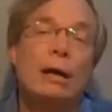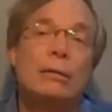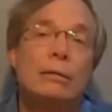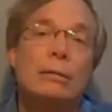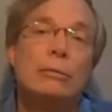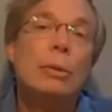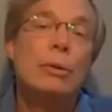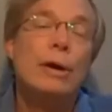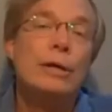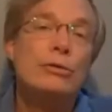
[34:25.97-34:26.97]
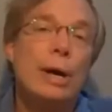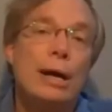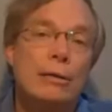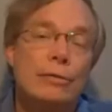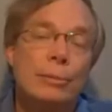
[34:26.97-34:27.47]
that we were on a
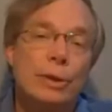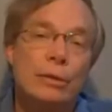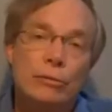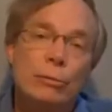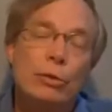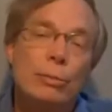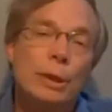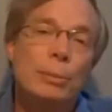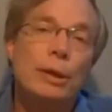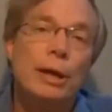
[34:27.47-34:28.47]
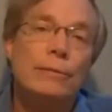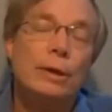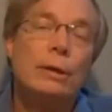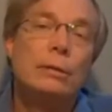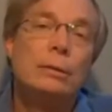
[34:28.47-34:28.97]
track of something. There's some good people out
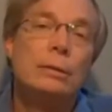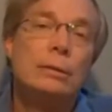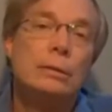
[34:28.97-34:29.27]
there.